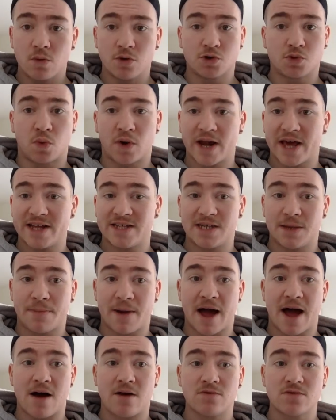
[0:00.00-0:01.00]
was 180
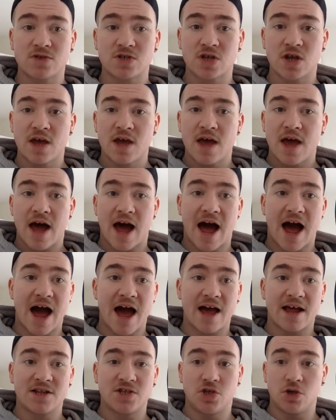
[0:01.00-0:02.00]
pounds
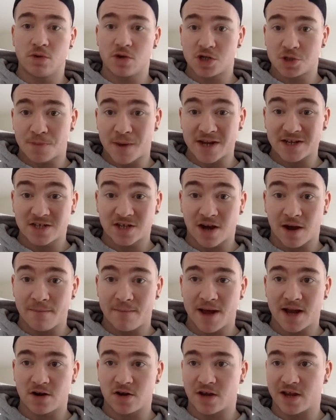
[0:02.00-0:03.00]
and you expect to come
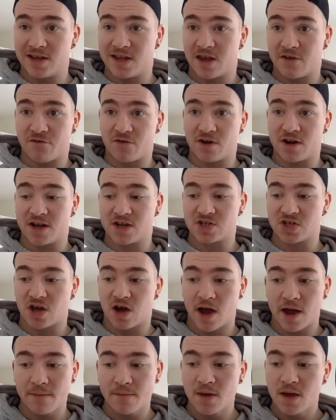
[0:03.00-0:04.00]
back looking different next
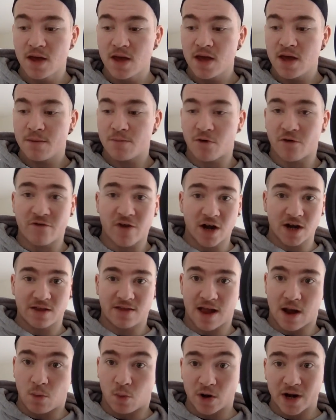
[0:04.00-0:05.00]
time, provided
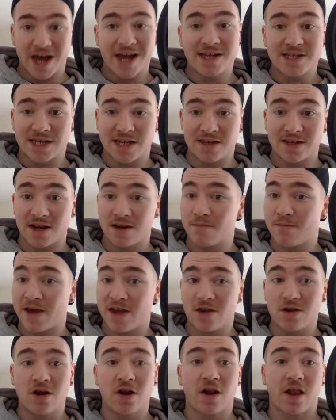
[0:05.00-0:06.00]
that 180 didn't make
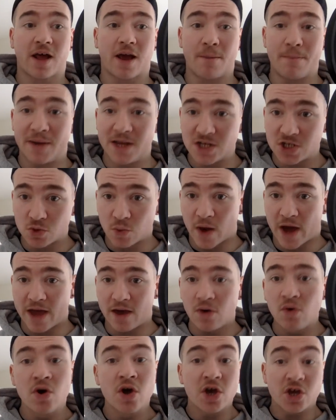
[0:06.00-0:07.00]
you look like a beached
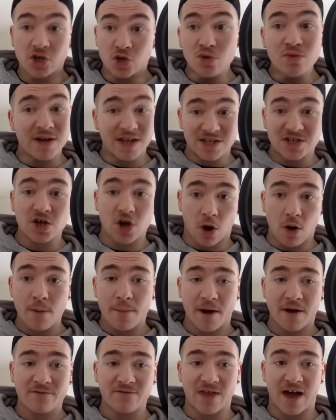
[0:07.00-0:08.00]
whale, you need to go
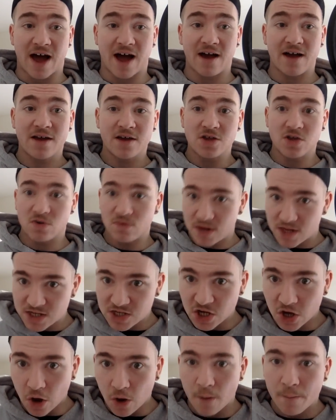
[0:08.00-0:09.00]
above that. You need
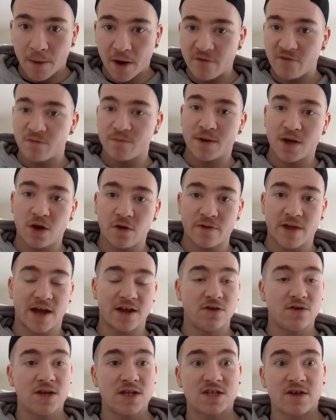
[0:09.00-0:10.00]
to go above and beyond that.
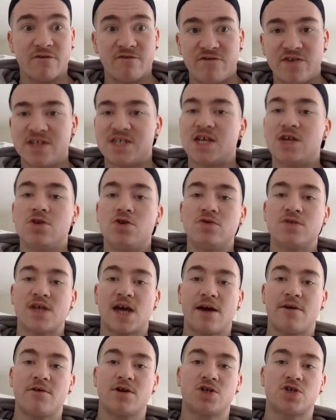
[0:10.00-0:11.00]
You need to visit new
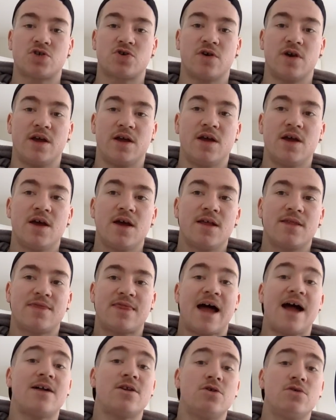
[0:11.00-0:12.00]
territory.
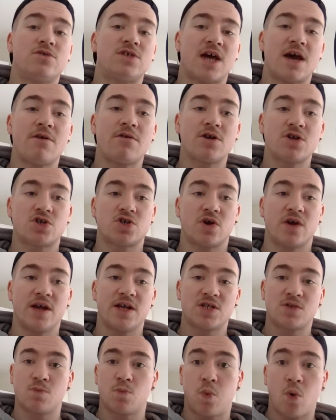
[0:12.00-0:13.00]
That new territory
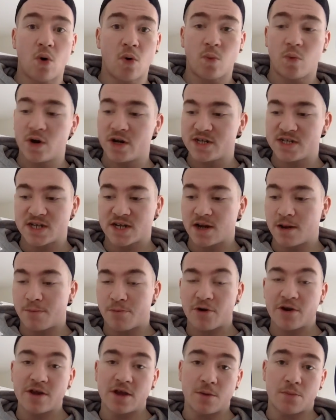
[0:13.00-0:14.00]
is, what is it going to
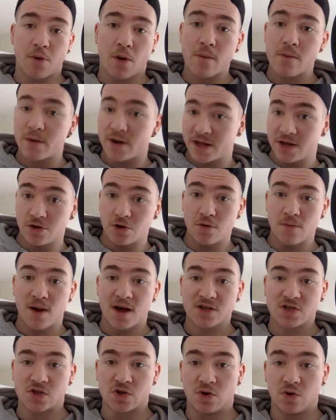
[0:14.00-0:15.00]
bring you? Probably new
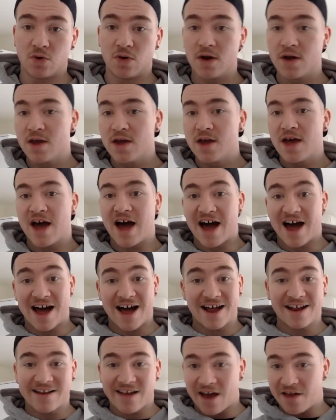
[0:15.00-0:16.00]
muscle.
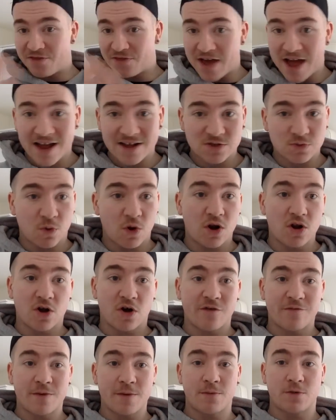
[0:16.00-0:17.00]
And that's what a lot
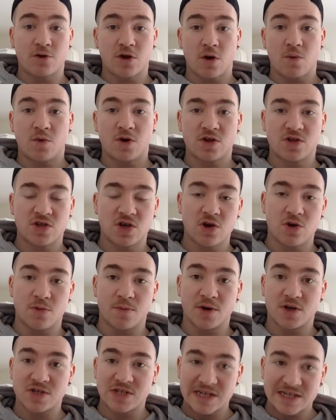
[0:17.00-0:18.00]
of people don't want to do
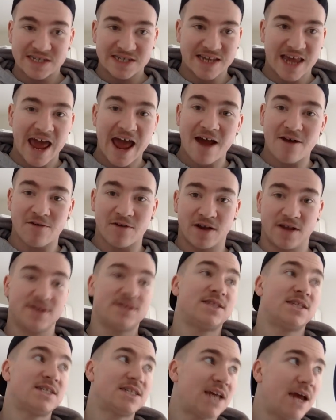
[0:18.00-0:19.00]
because it's scary. It's
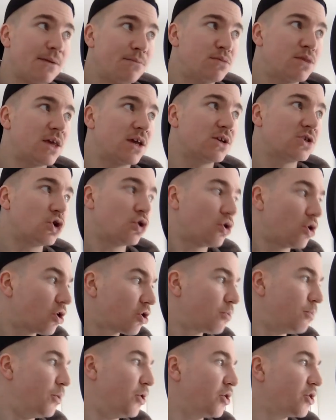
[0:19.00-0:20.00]
the same thing as your
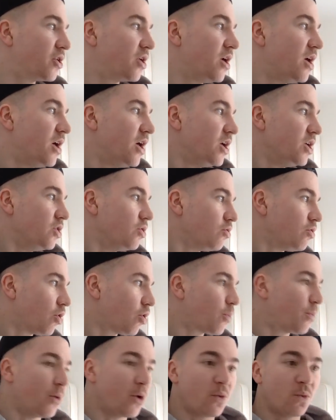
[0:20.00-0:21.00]
logbook. Your
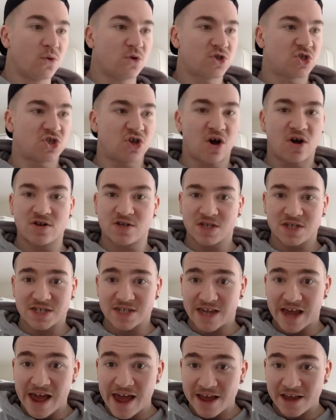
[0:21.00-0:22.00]
logbook will start to
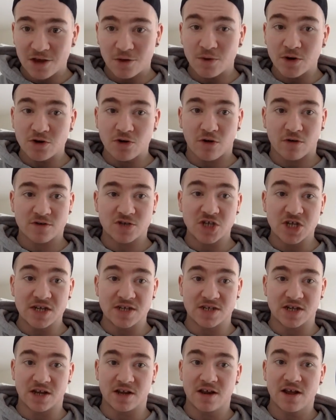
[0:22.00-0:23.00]
scare you in your off
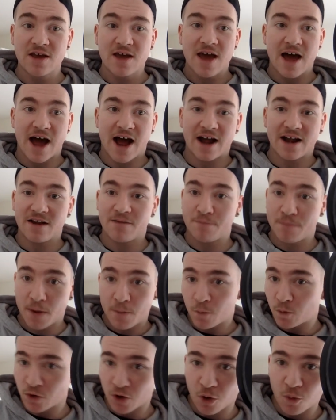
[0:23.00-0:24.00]
season, and
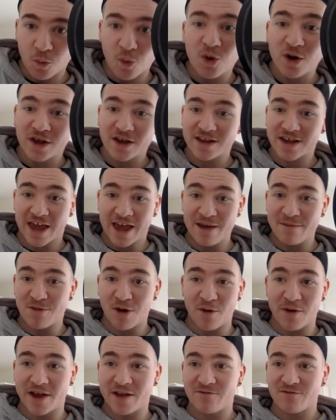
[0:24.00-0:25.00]
people don't want to keep
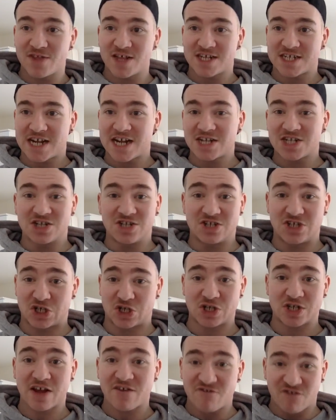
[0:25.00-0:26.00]
going in for the sessions
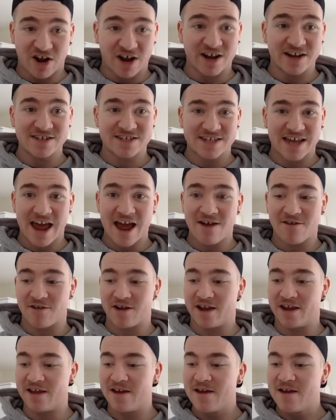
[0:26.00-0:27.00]
because they're fucking
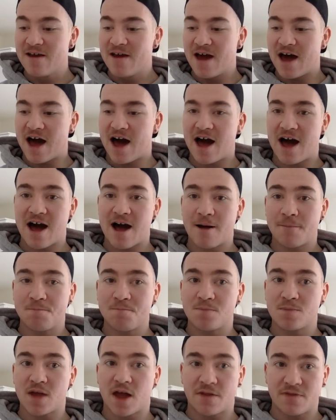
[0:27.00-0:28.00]
scary.
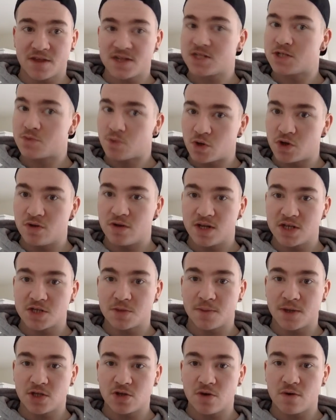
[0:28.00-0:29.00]
And this is what you need to
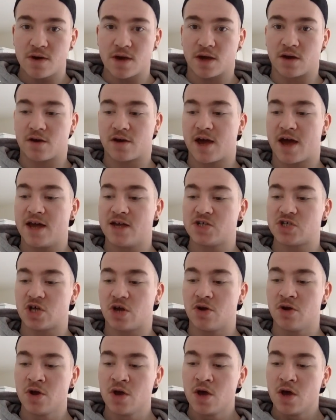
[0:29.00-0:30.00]
be doing, okay? So